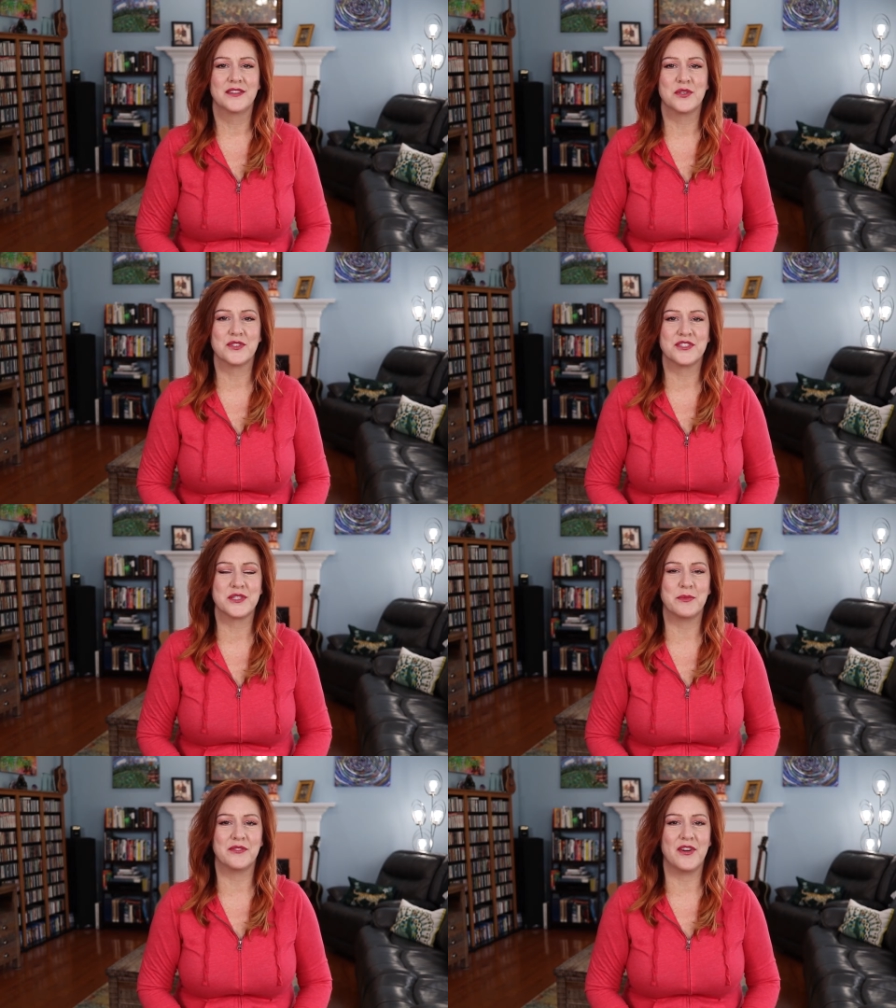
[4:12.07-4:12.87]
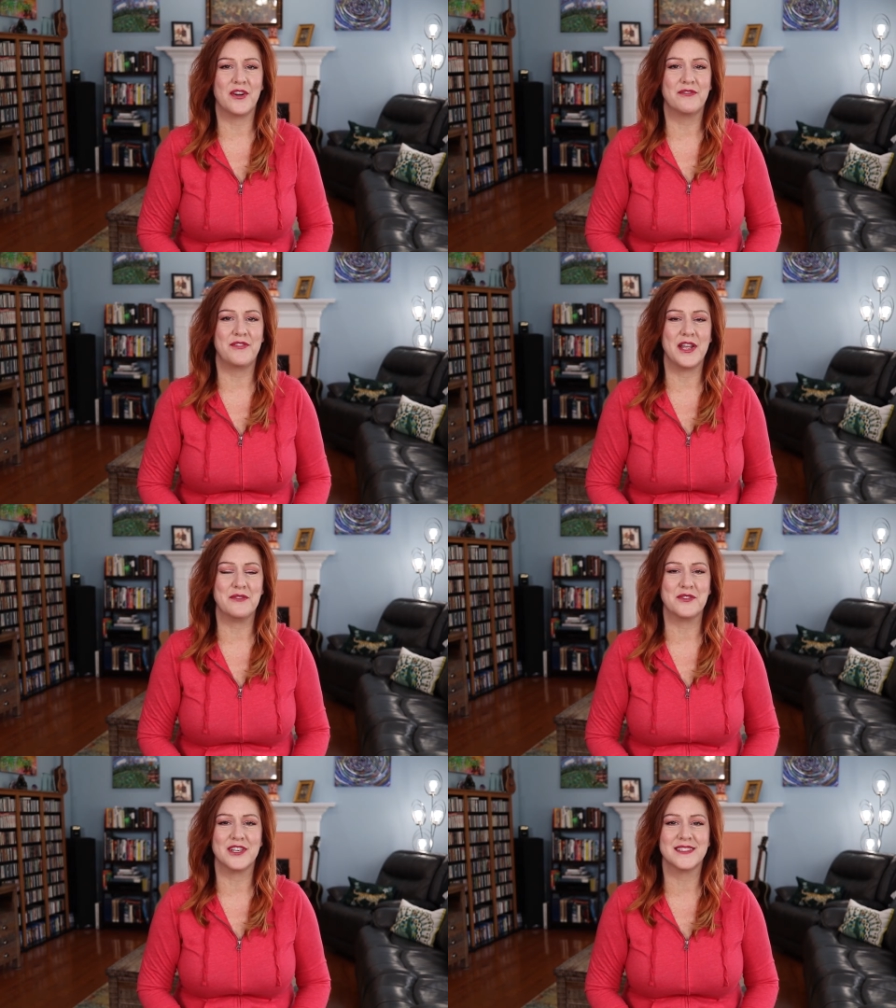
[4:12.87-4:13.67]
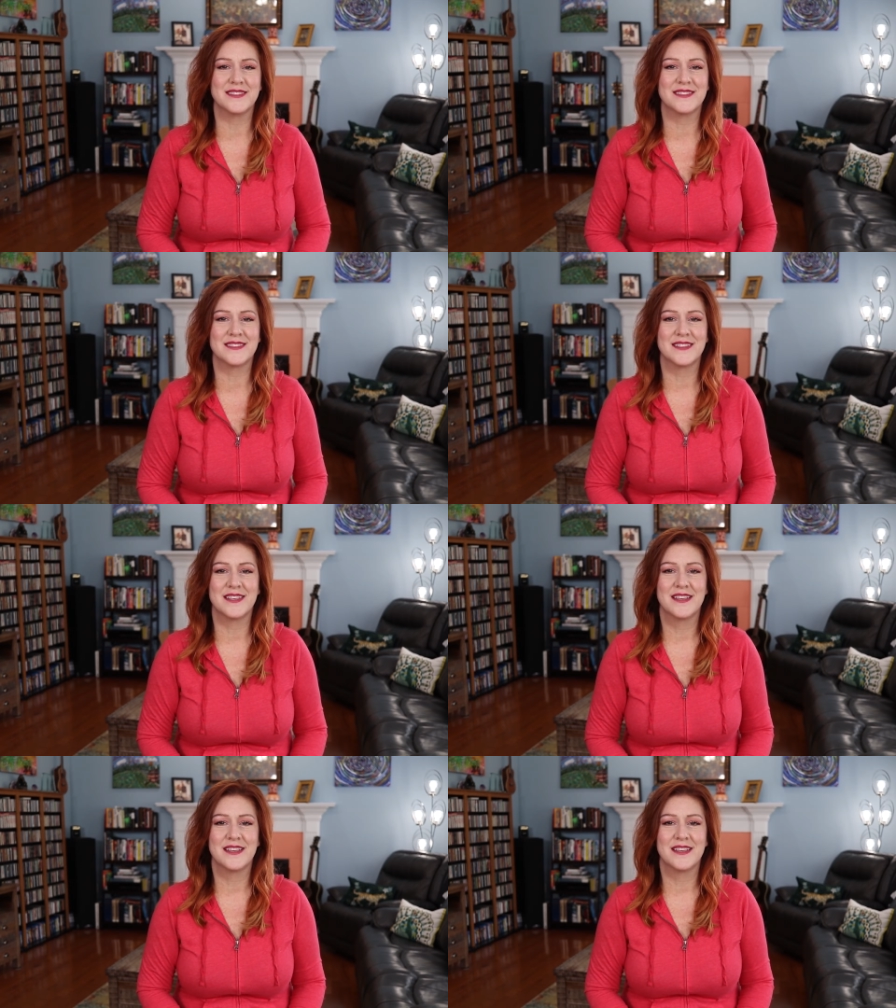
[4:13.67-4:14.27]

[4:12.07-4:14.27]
Those are some of our favorites.